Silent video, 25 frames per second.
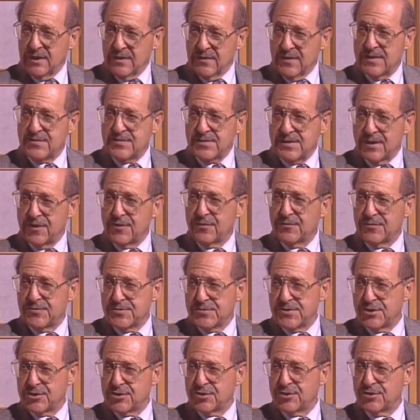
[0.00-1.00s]
That's another
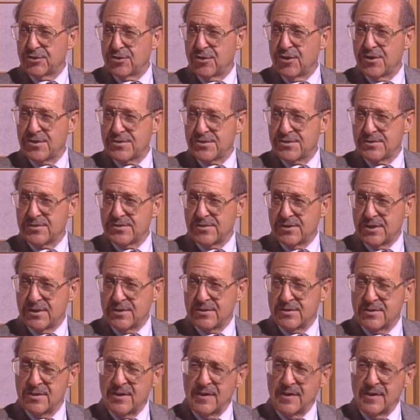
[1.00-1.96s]
physician-caused disease.